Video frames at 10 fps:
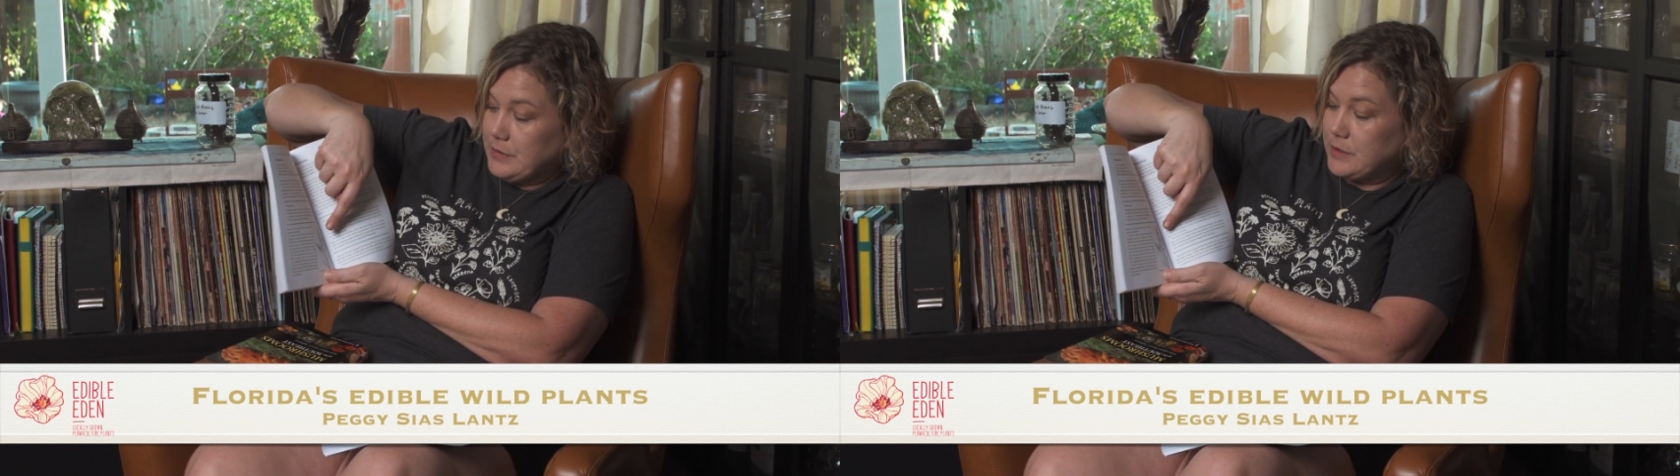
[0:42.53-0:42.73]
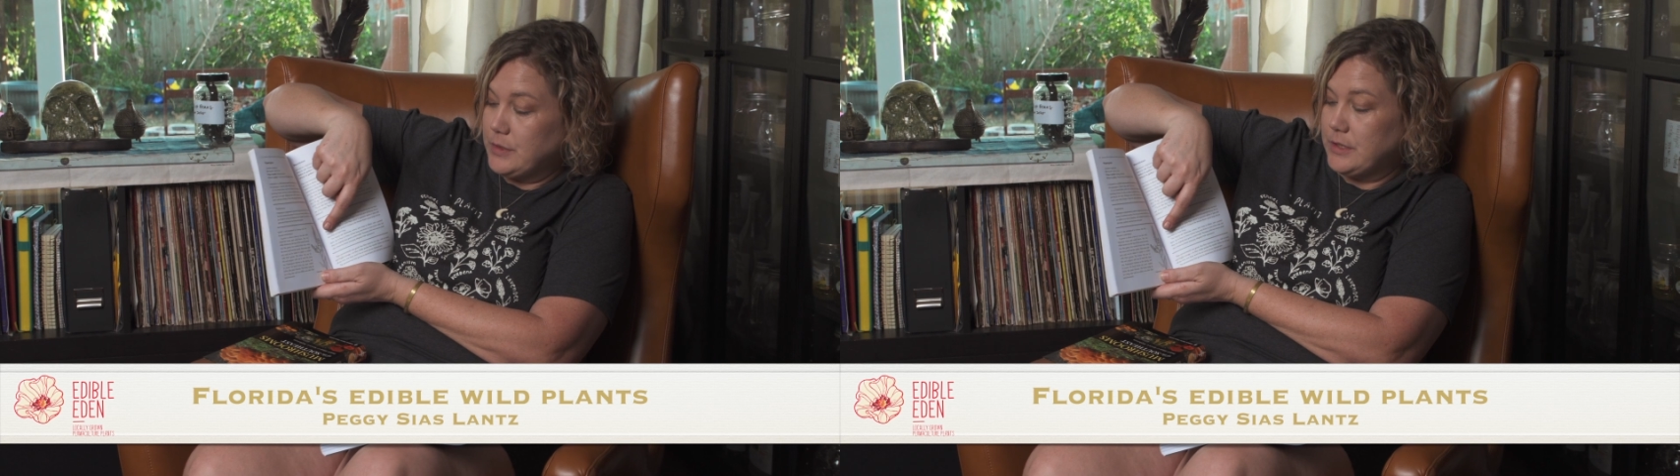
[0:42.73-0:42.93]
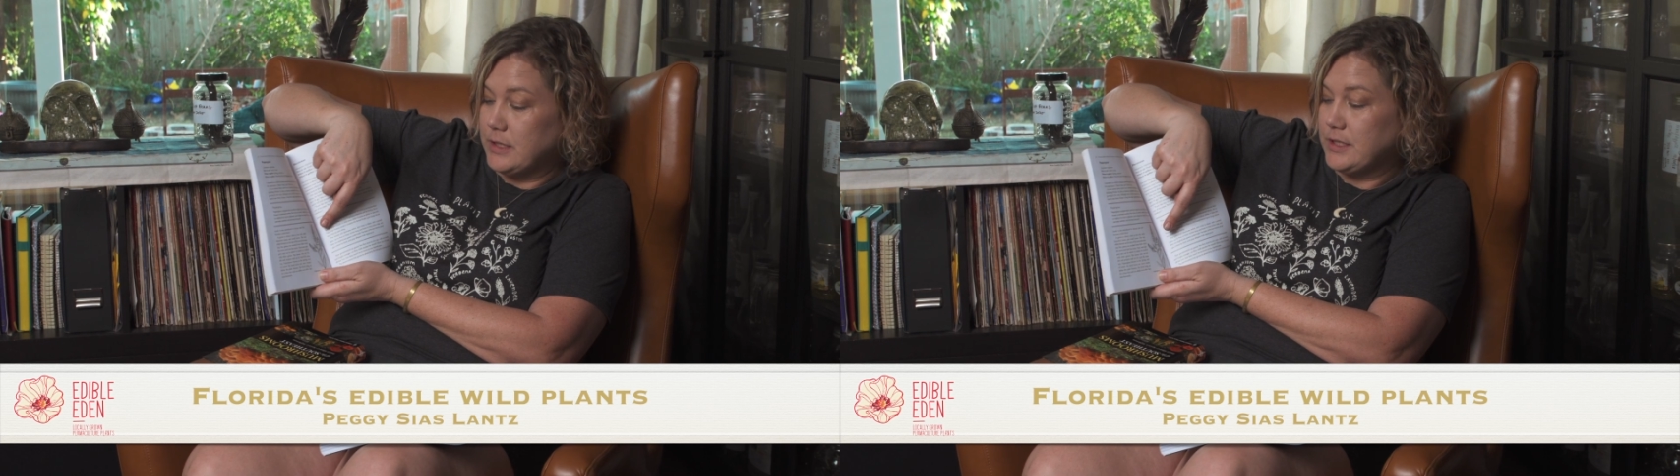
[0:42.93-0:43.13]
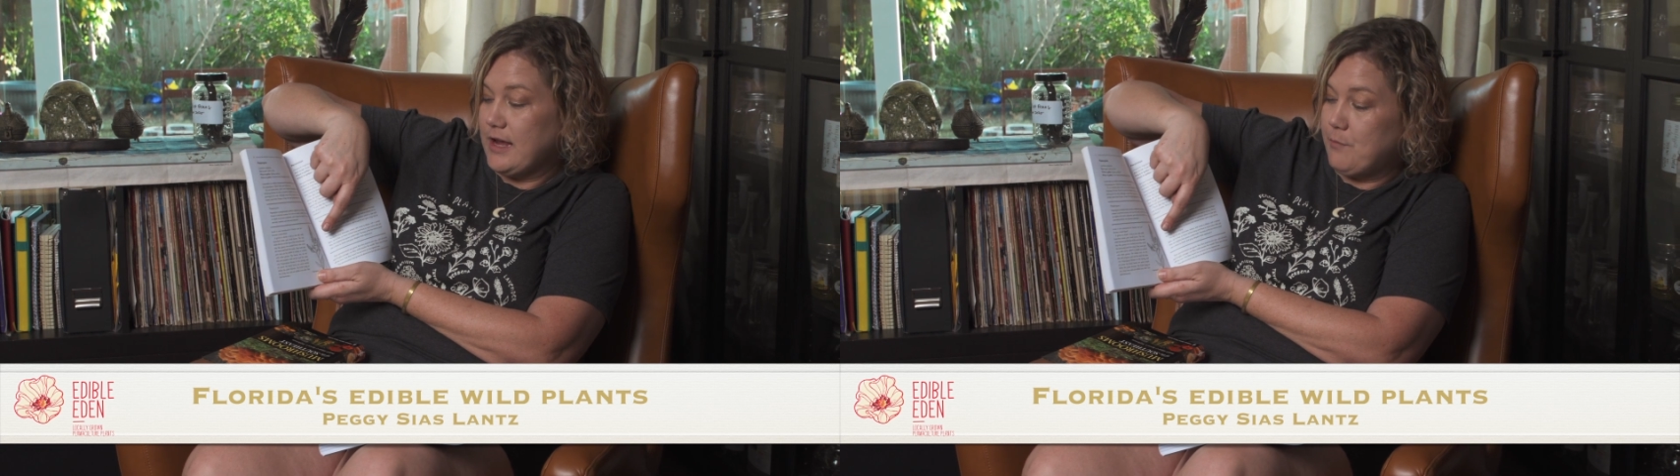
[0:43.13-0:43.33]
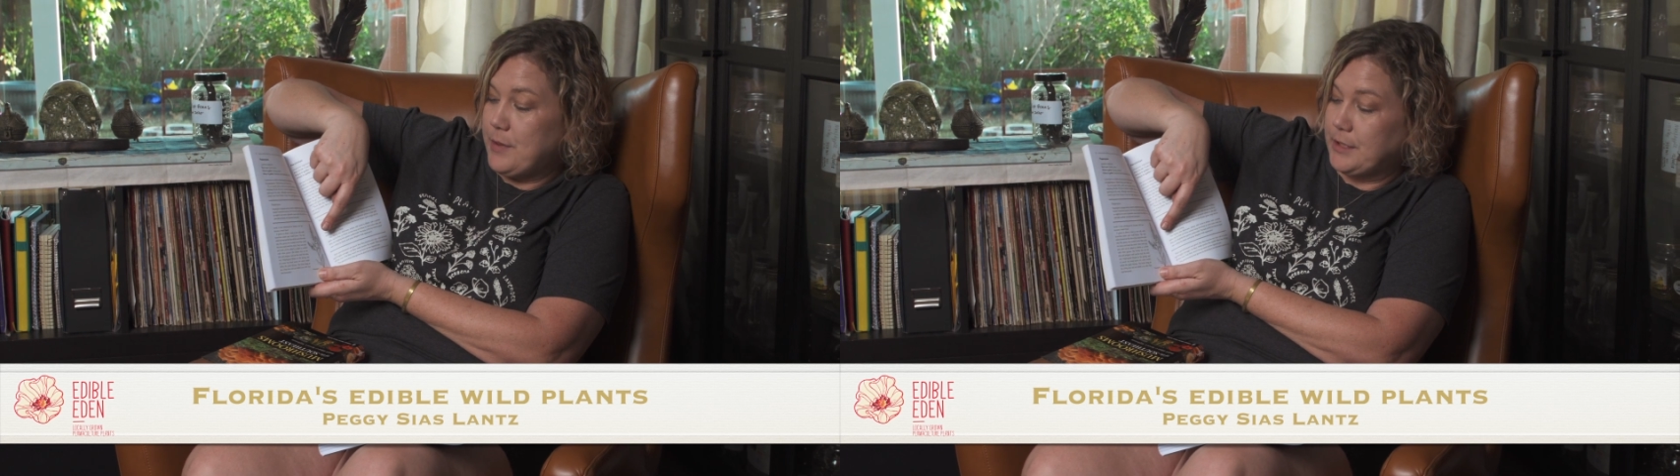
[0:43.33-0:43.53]
this one doesn't
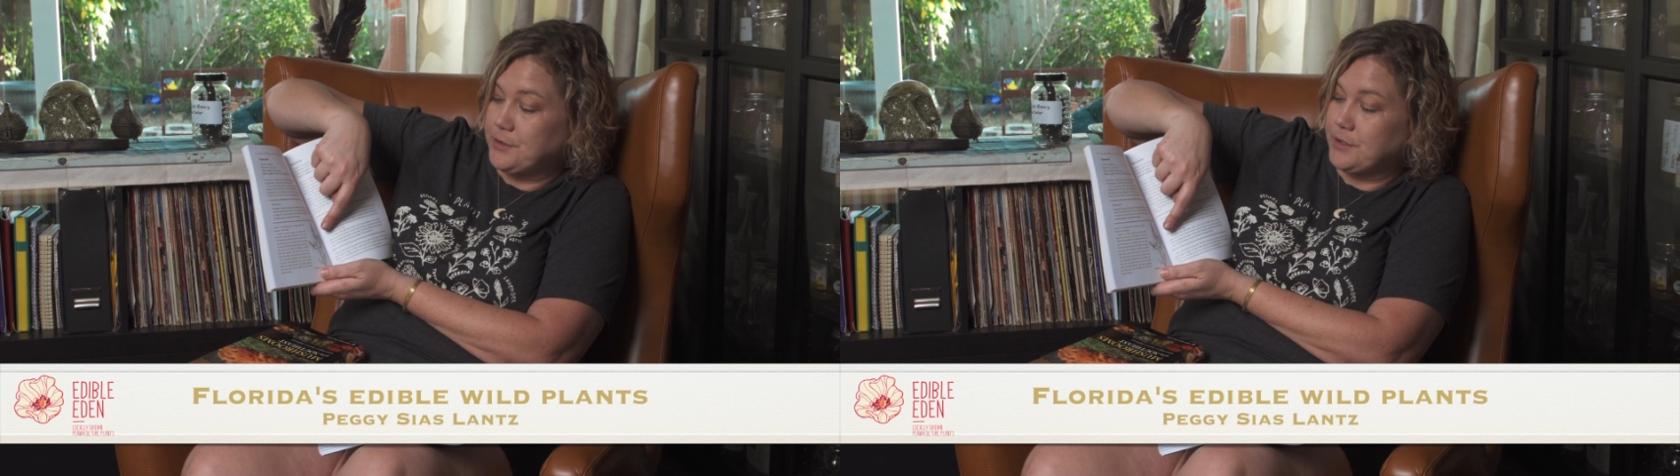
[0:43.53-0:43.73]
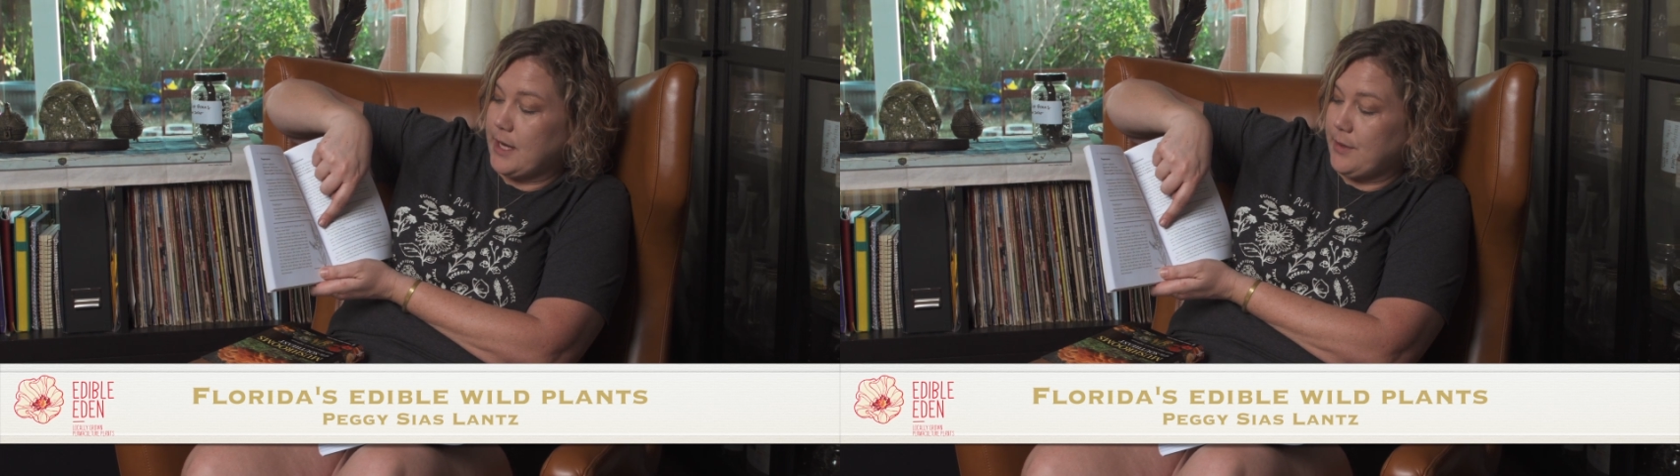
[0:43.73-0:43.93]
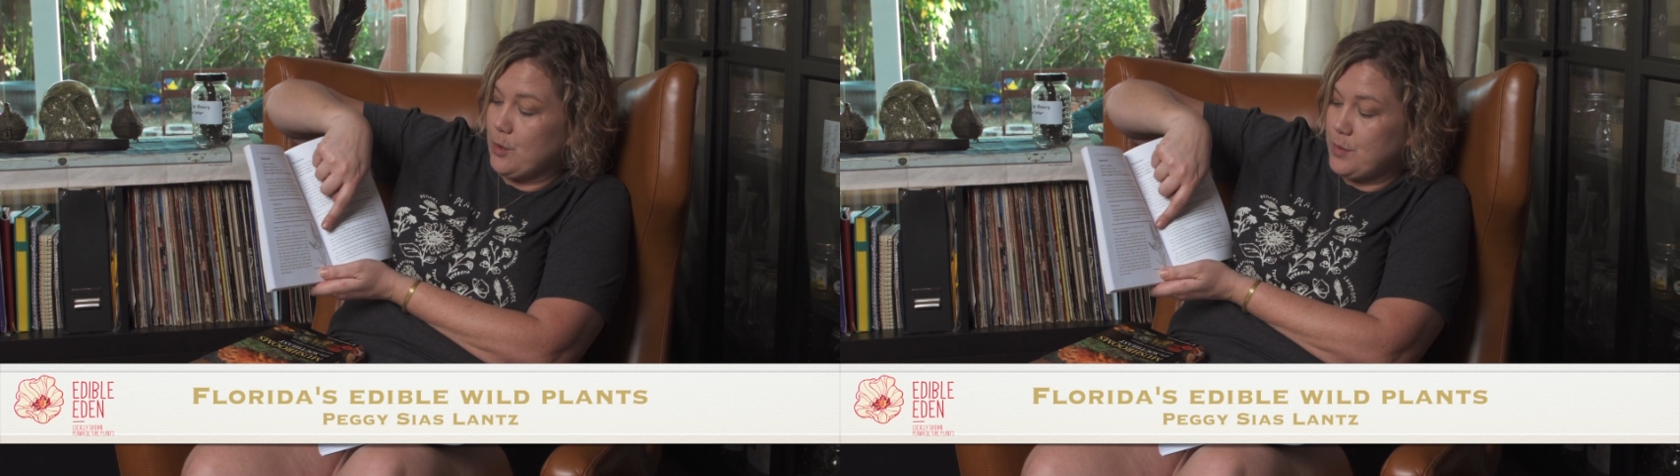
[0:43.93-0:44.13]
have pictures either,